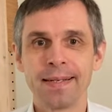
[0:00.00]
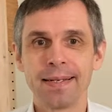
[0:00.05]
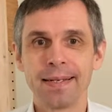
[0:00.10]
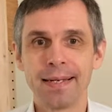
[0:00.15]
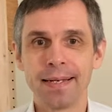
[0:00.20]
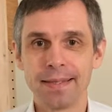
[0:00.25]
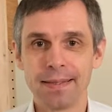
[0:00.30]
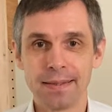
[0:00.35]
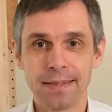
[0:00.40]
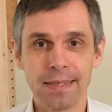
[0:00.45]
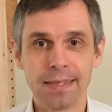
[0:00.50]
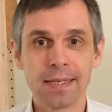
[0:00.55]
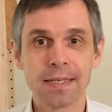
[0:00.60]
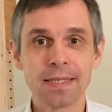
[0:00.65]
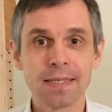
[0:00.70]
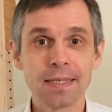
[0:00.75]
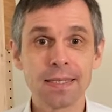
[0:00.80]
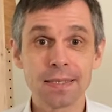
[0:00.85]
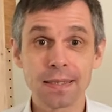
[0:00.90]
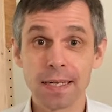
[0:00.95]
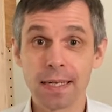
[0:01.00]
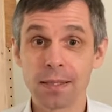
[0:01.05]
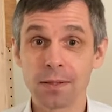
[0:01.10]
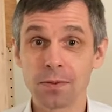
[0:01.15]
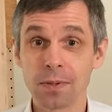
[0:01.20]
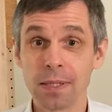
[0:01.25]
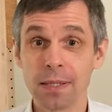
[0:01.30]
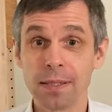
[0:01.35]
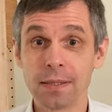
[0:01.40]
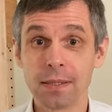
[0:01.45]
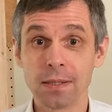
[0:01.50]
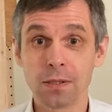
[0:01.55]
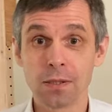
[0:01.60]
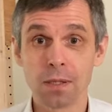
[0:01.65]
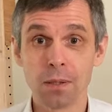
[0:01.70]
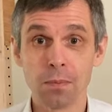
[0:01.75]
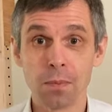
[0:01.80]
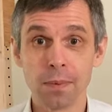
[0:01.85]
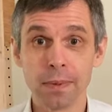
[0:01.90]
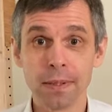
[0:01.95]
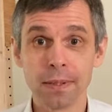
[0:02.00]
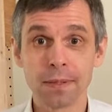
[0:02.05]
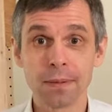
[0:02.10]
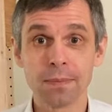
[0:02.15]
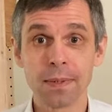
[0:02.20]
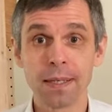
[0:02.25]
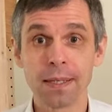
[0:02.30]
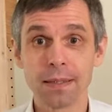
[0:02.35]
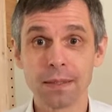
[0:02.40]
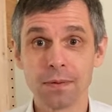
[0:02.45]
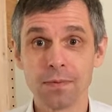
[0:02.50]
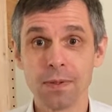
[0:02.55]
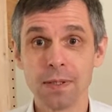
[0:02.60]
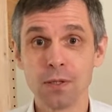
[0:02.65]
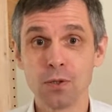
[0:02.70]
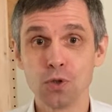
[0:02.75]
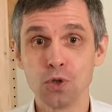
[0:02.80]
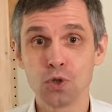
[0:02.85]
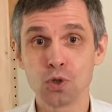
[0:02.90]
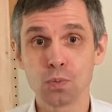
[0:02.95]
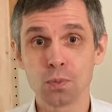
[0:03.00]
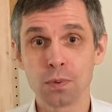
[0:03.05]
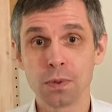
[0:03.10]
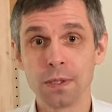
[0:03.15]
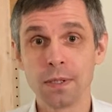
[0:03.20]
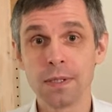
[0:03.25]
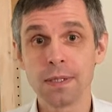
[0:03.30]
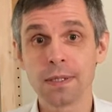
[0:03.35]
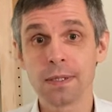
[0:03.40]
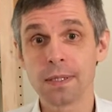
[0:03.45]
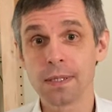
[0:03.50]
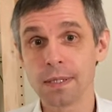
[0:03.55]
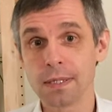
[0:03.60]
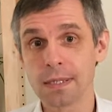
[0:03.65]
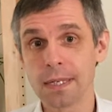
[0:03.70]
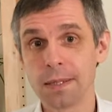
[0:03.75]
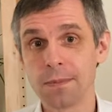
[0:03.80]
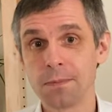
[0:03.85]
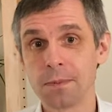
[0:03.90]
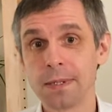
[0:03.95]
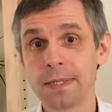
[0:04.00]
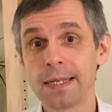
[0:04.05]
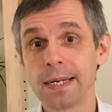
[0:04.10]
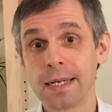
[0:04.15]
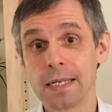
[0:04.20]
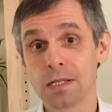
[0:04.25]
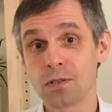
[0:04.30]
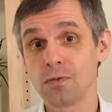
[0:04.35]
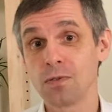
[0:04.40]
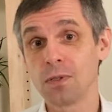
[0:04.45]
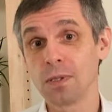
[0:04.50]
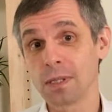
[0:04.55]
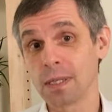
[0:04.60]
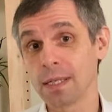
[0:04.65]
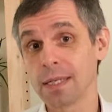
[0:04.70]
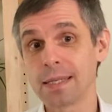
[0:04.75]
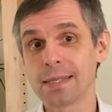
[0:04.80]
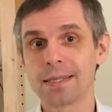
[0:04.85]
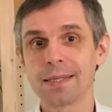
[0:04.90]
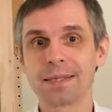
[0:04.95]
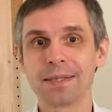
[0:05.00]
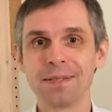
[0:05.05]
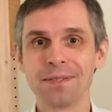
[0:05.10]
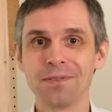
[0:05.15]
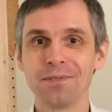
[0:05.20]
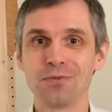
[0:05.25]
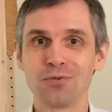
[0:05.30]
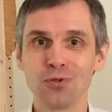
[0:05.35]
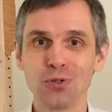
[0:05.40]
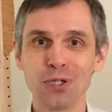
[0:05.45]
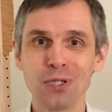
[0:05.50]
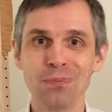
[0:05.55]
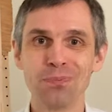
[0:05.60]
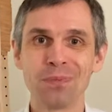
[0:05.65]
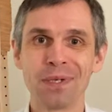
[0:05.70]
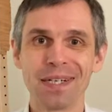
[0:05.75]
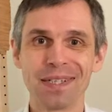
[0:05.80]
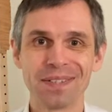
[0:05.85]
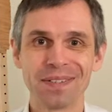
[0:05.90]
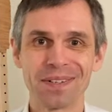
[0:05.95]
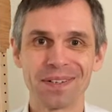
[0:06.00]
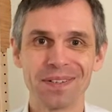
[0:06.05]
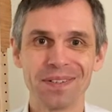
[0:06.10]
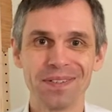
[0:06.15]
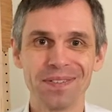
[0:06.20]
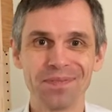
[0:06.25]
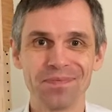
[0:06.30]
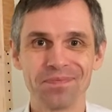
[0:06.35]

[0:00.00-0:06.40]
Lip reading: And the energy is then related to the momentum eigenvalues p in the same way as for a classical free particle.